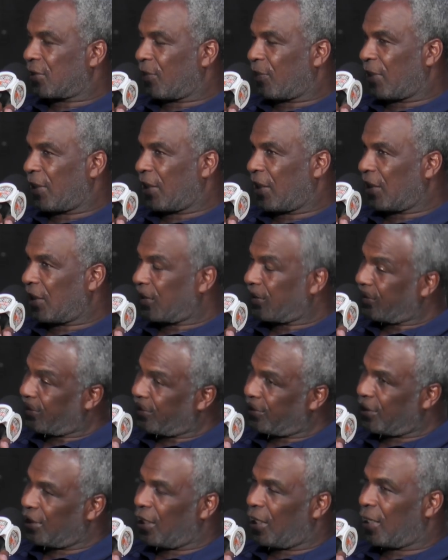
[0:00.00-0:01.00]
I mean,
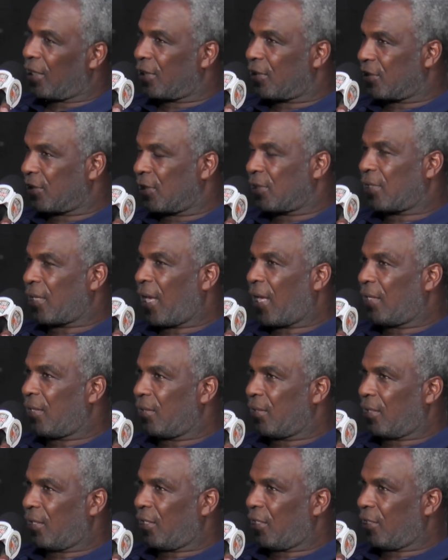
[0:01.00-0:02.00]
yeah, this guy
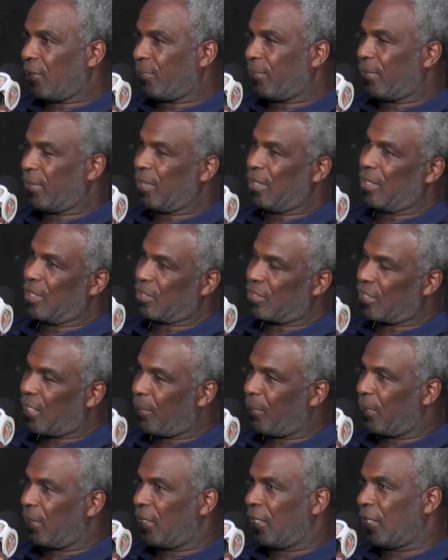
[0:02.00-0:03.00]
look good, but he in the
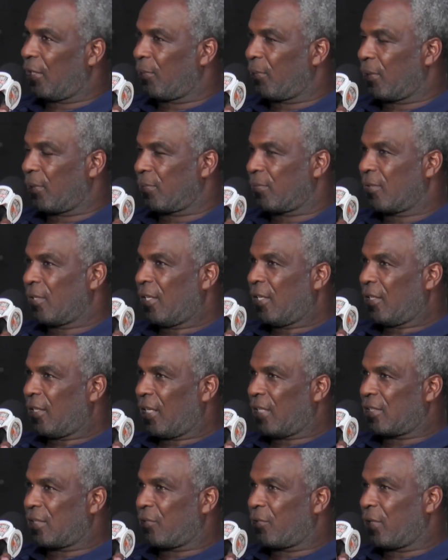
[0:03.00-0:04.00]
summer league. But
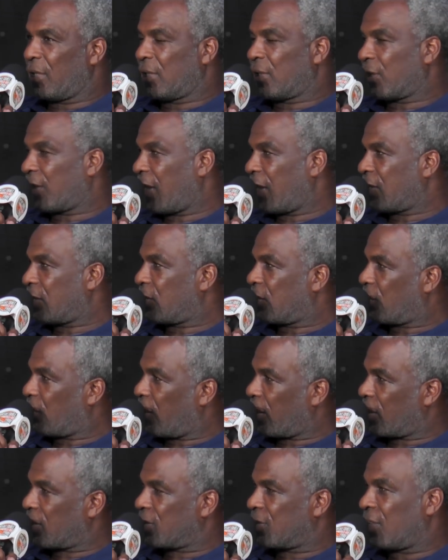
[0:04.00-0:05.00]
let's see what he looked like during the
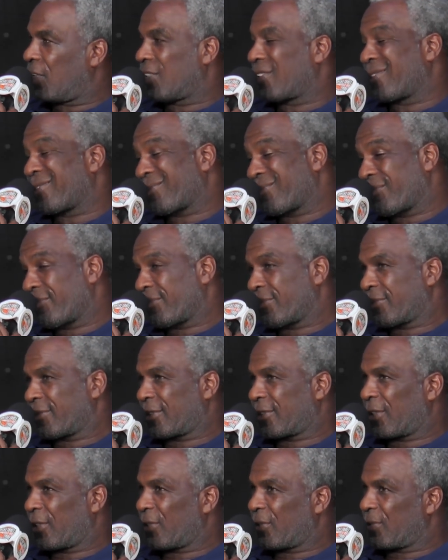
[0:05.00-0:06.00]
regular season.
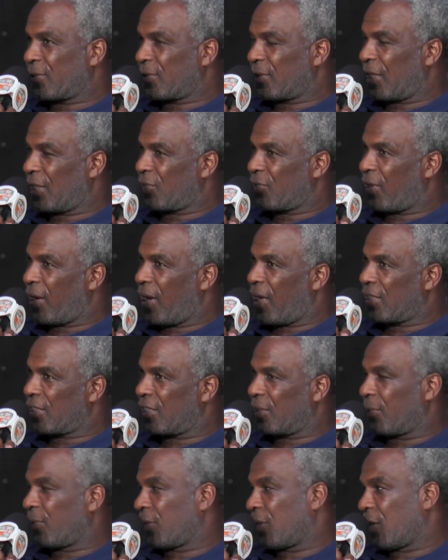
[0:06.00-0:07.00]
So they tried
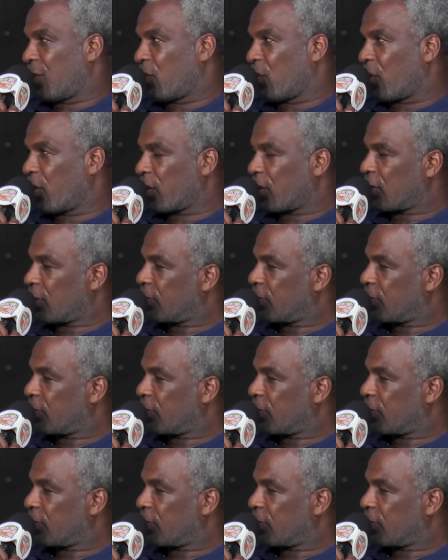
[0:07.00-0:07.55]
something. It didn't work.